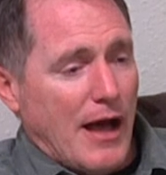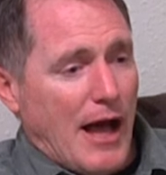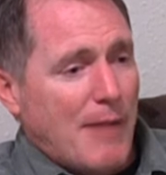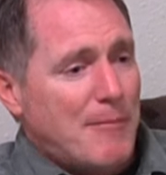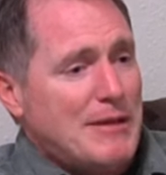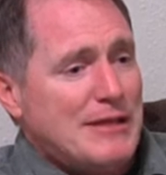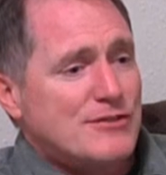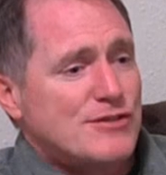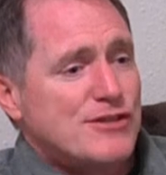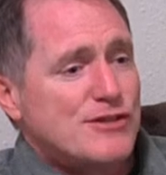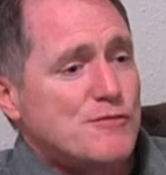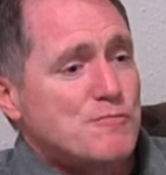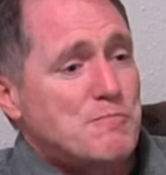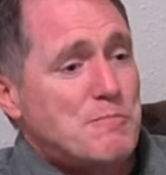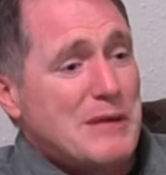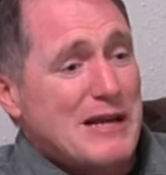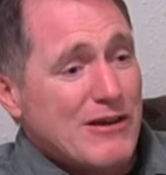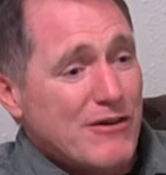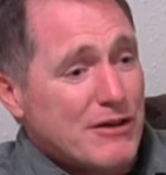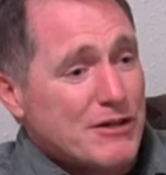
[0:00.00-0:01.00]
I mean,
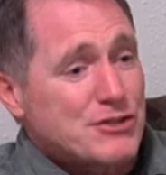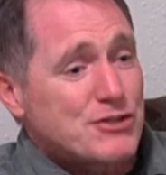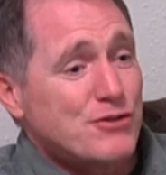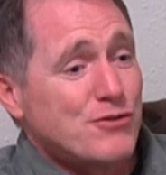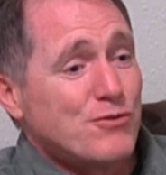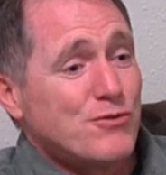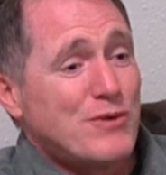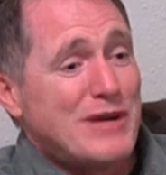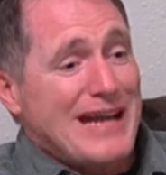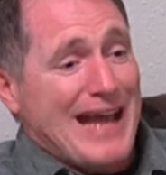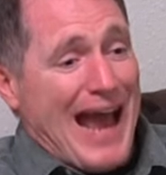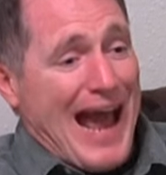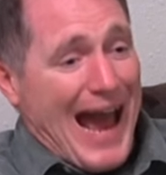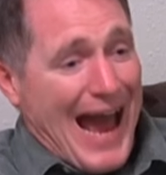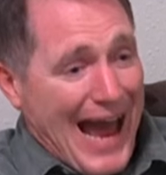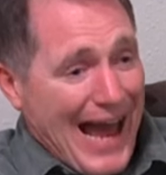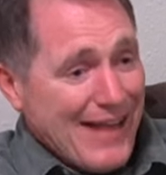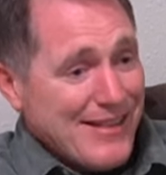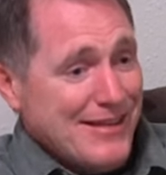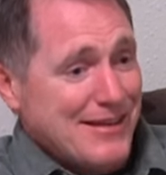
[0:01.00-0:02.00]
spiritual
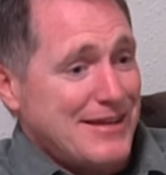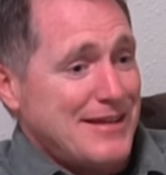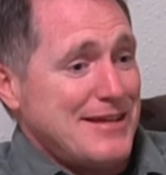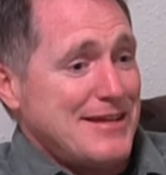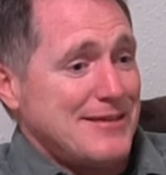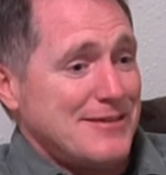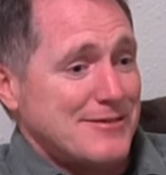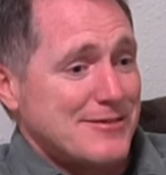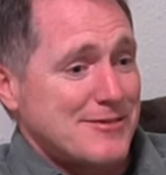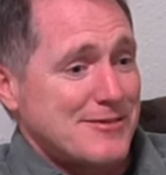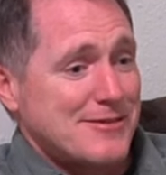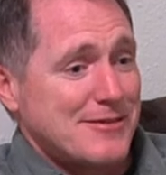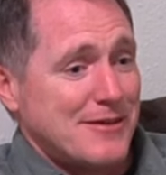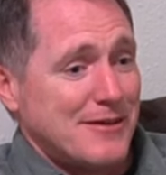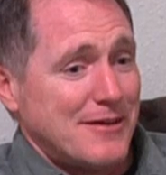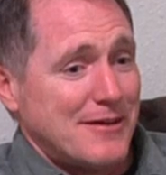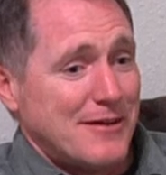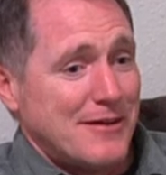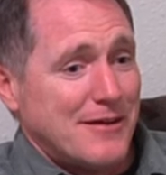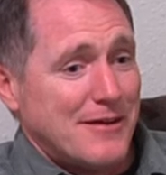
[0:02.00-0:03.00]
realities
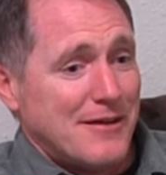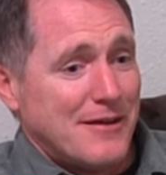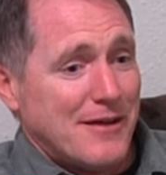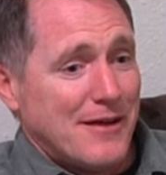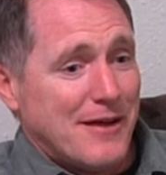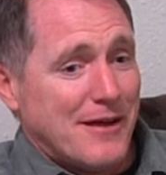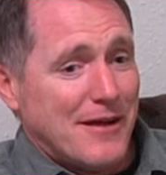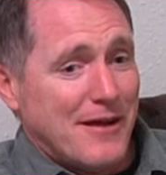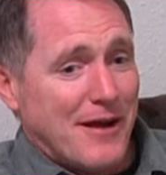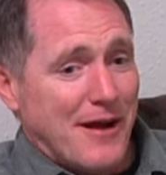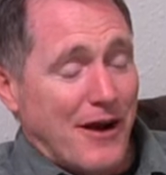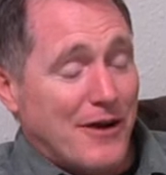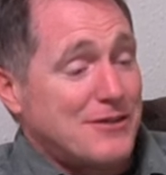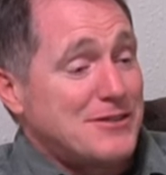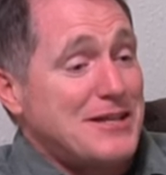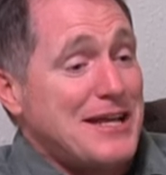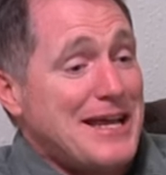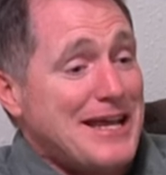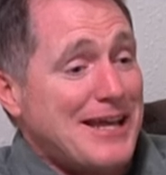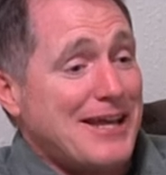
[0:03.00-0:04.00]
are
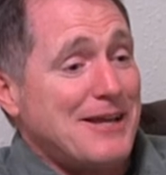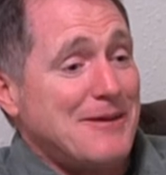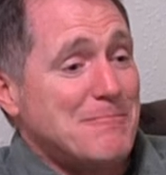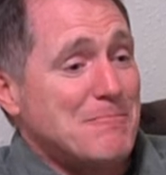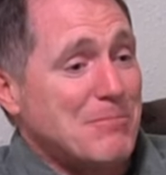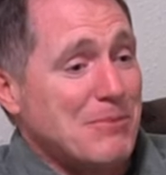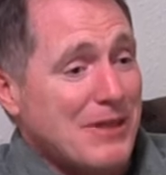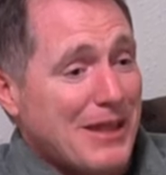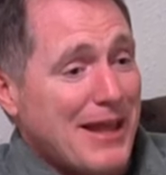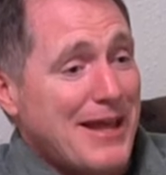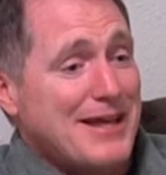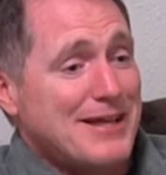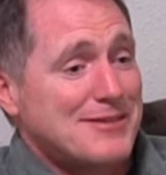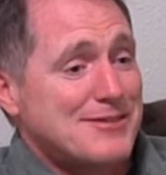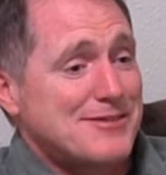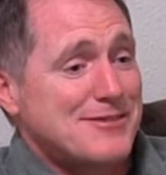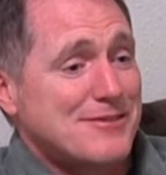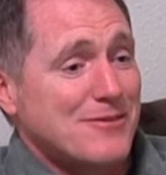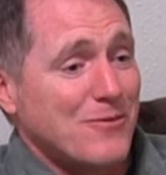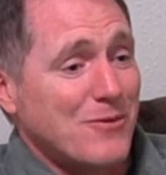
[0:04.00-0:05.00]
taking
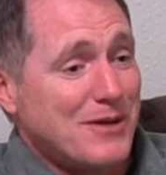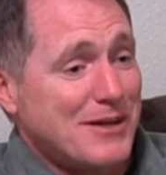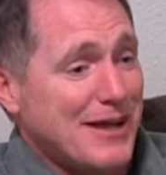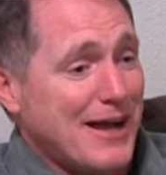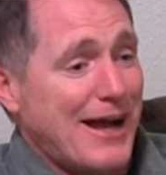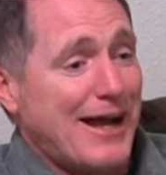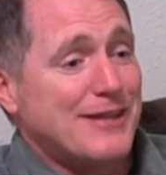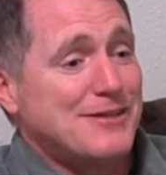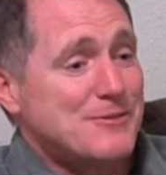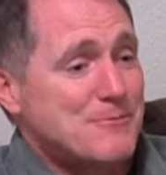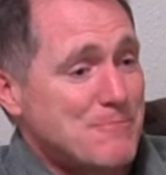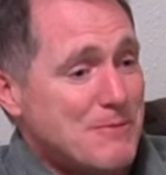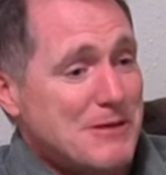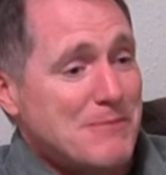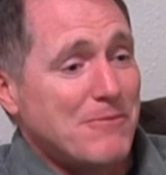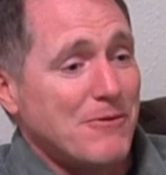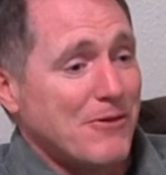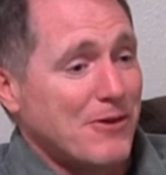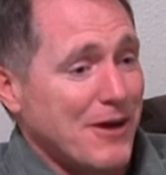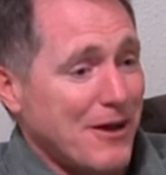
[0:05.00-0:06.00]
place when God's
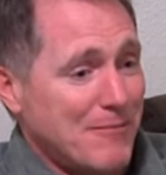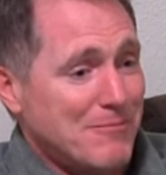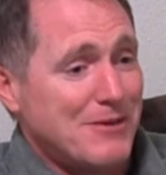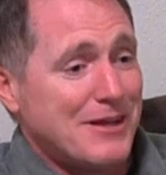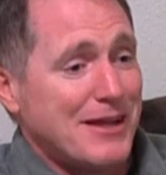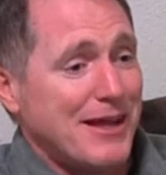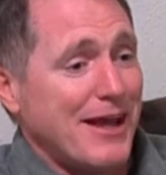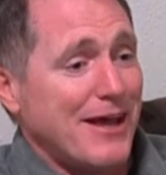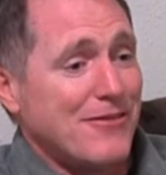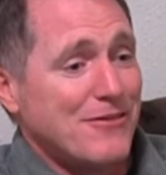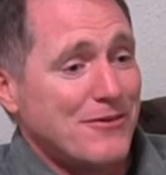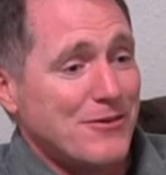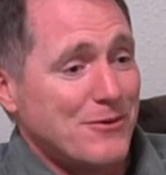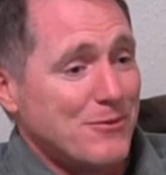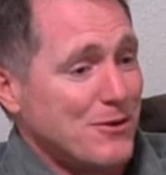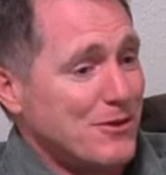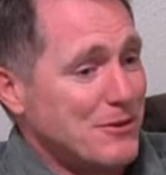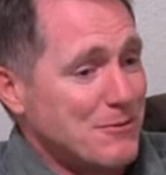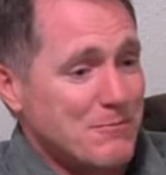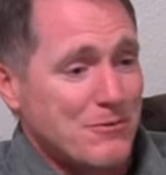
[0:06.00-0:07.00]
people come together and
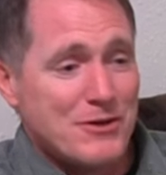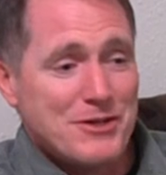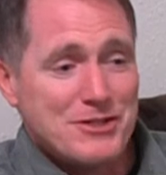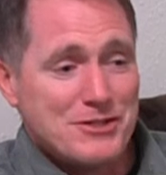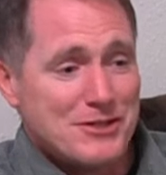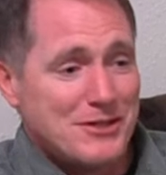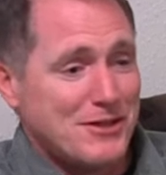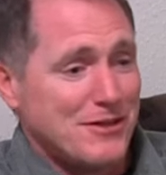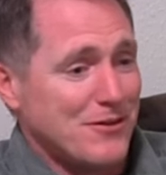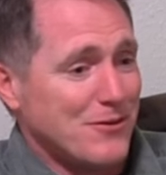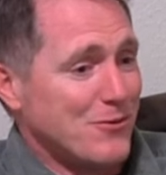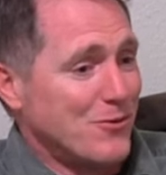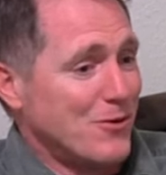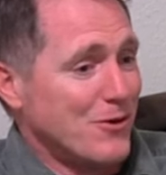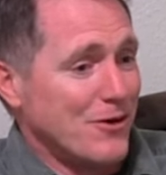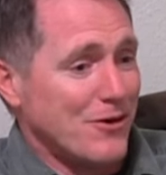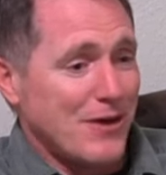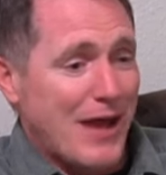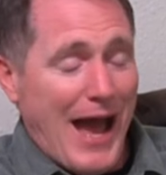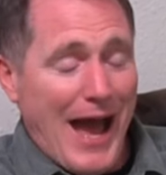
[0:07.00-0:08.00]
when the preaching of the
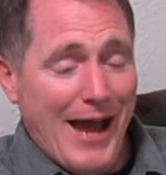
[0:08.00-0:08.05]
word.